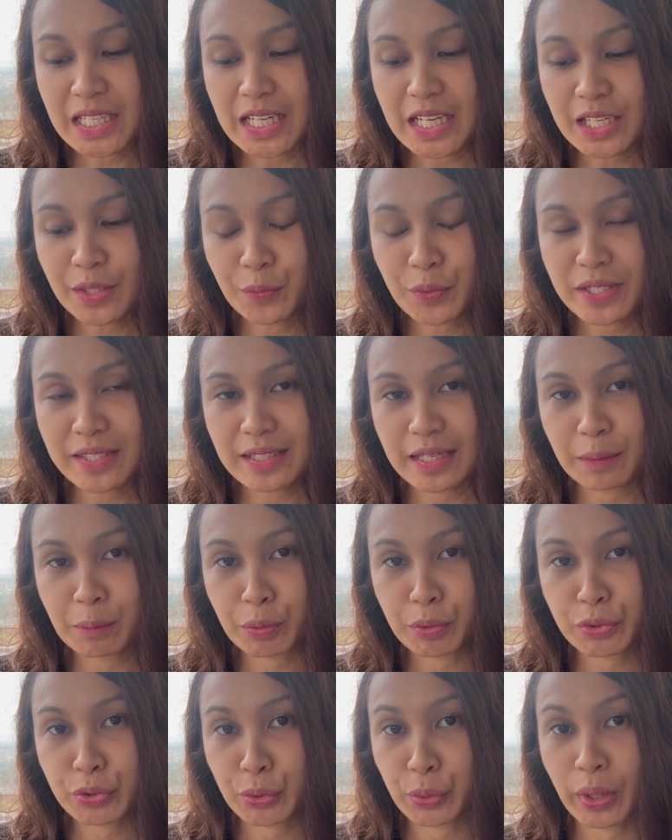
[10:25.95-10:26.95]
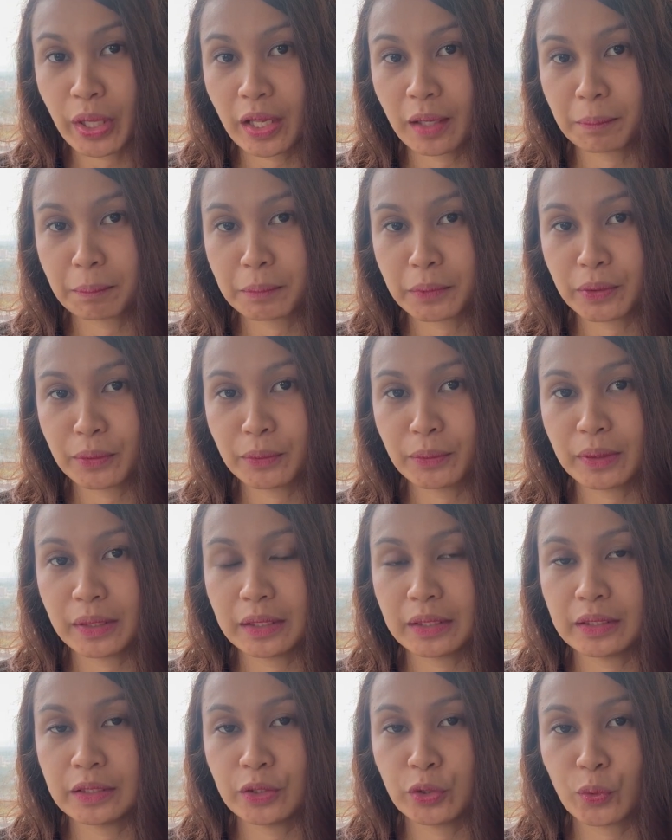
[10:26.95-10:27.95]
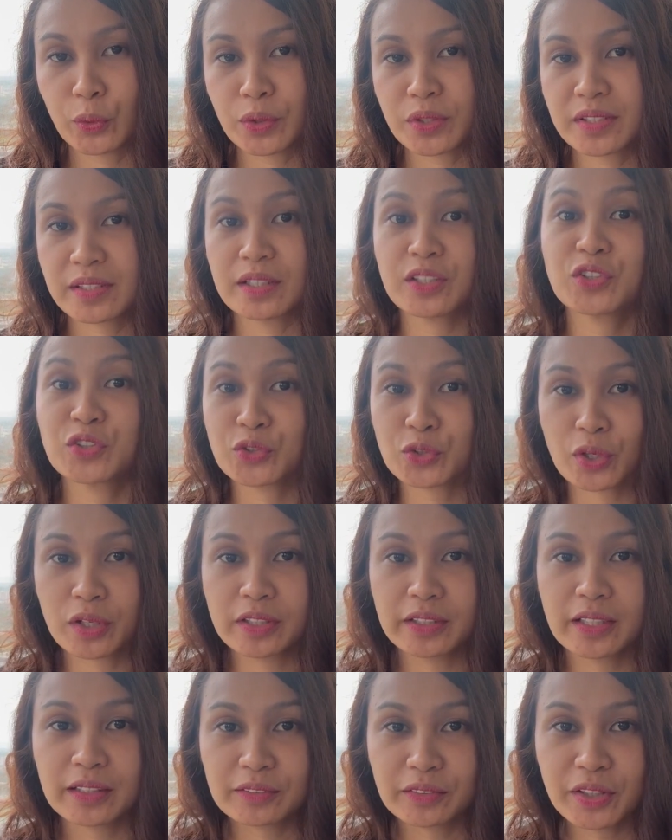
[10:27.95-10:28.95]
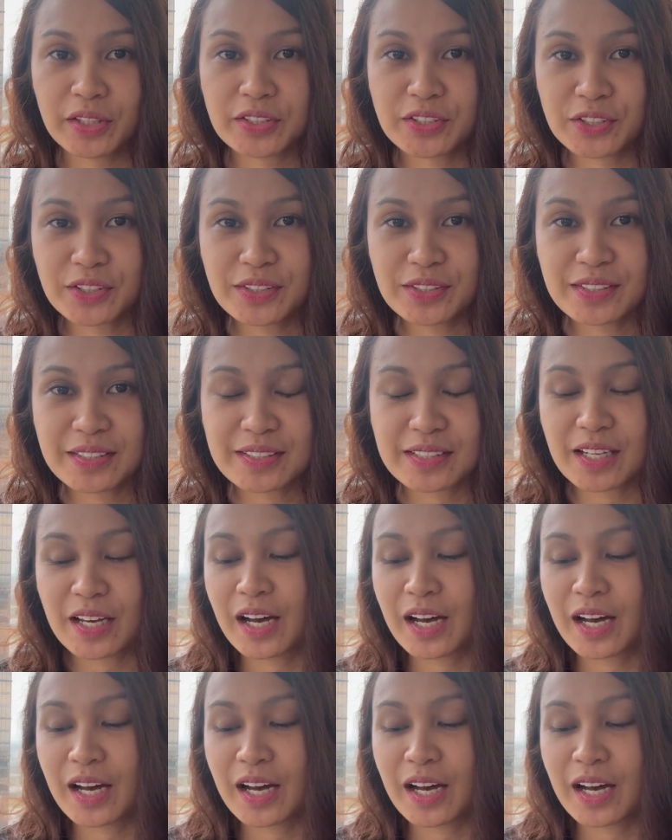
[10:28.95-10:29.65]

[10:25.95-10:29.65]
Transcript: I was able to help you in your statutory declarations.